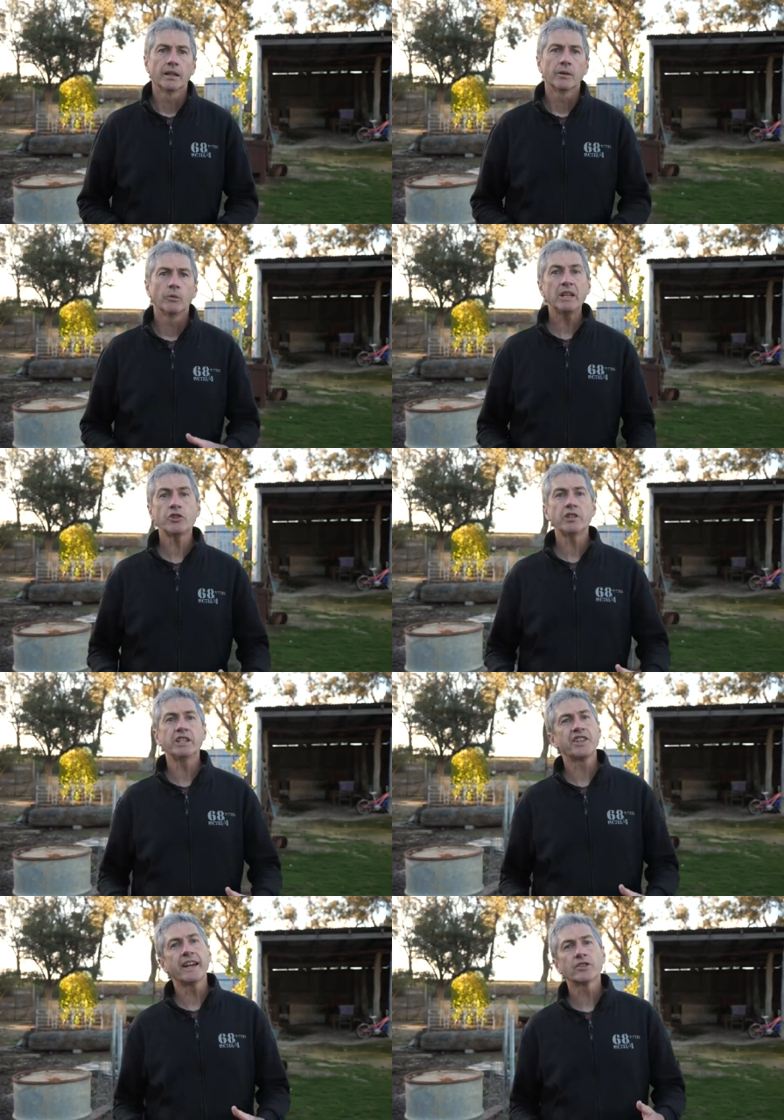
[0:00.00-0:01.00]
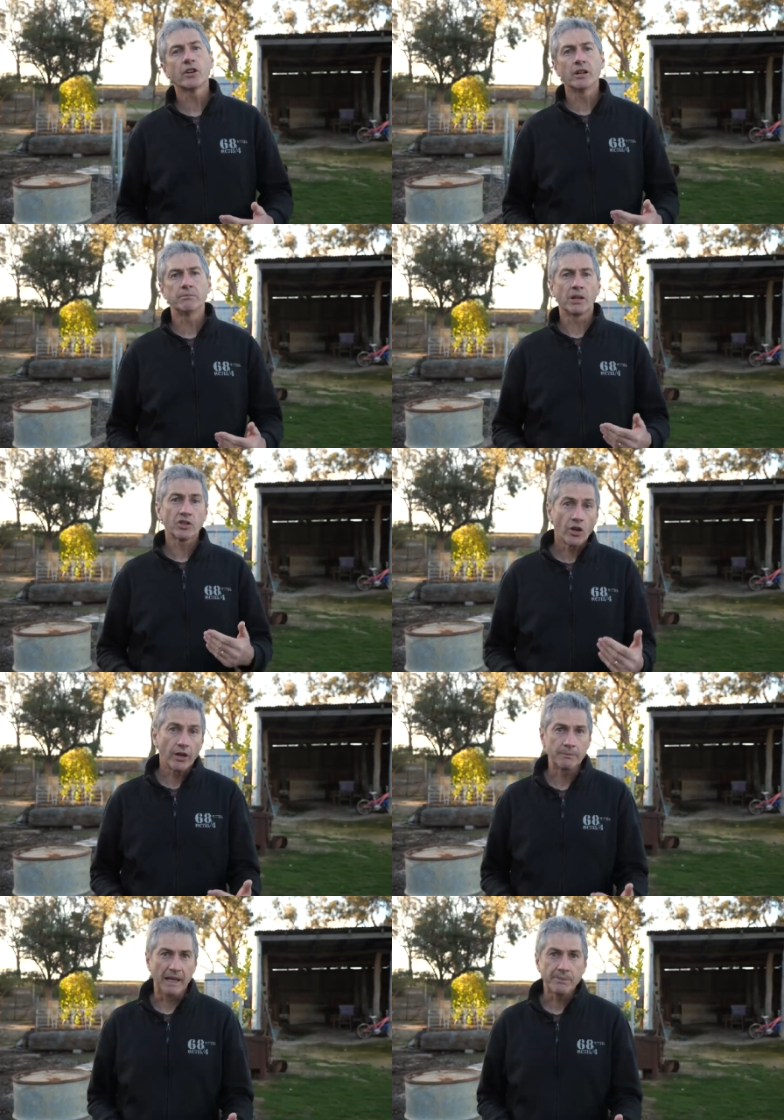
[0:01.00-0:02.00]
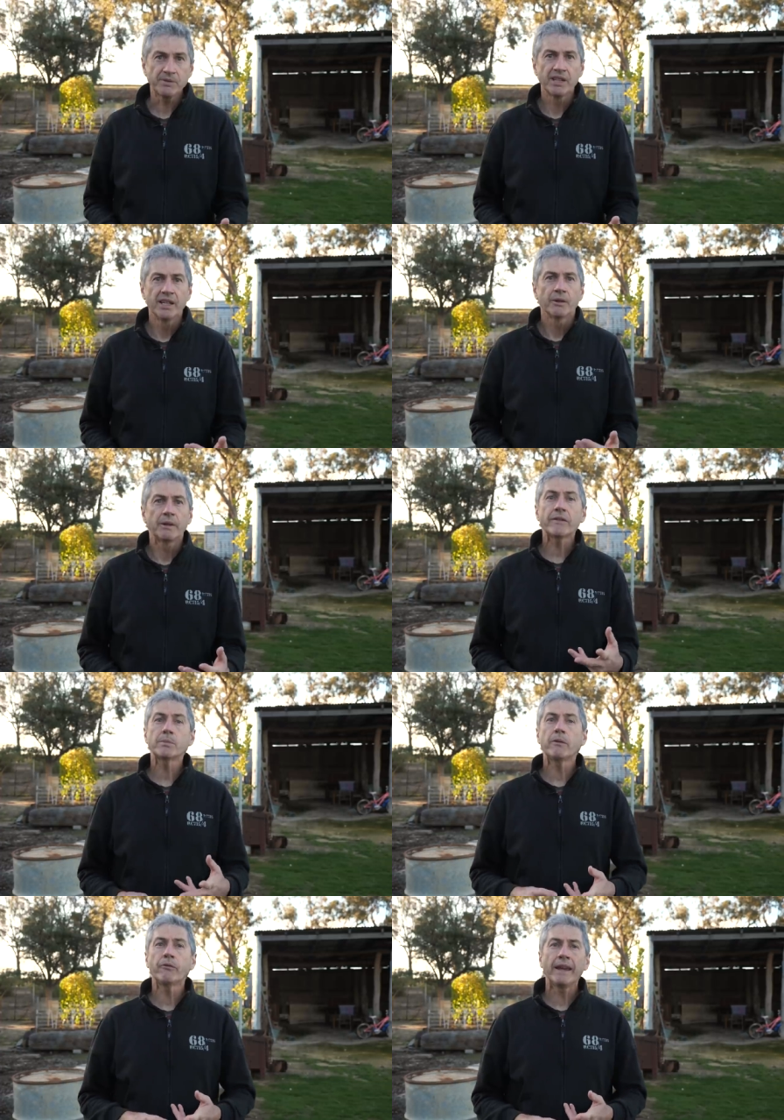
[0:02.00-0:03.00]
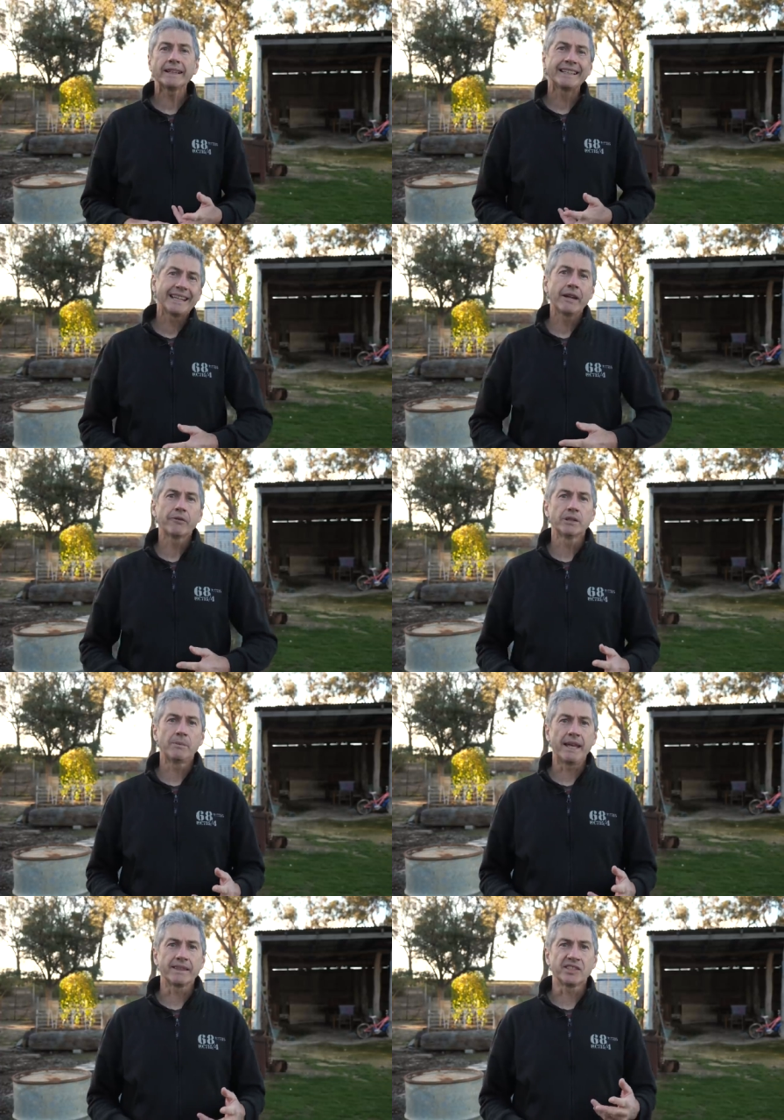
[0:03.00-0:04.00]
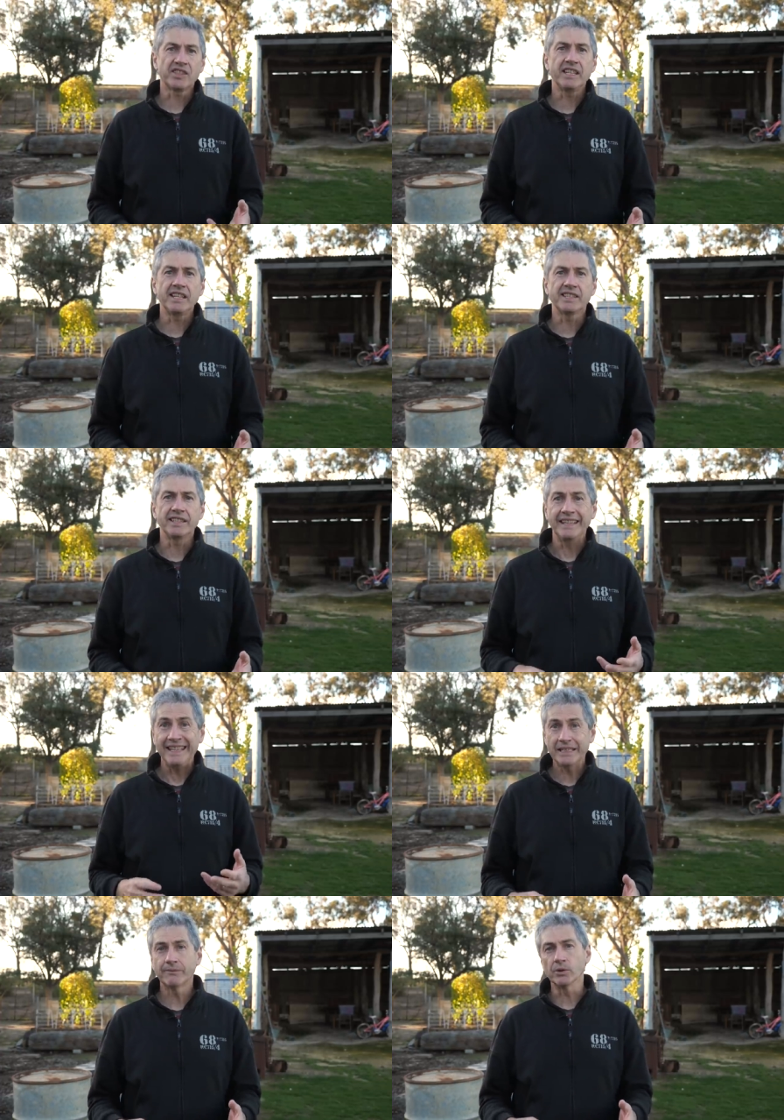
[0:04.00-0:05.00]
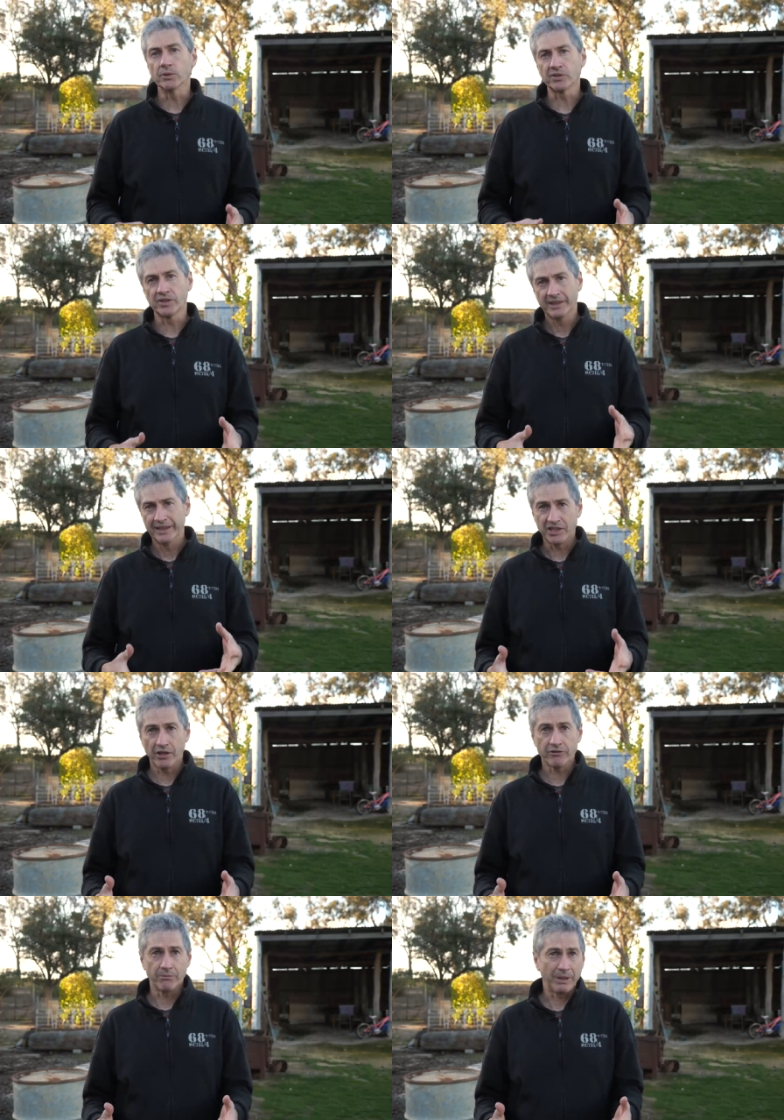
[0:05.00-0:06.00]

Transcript: When shooting daytime time lapse, we have to be fairly careful about the settings and intervals, etc.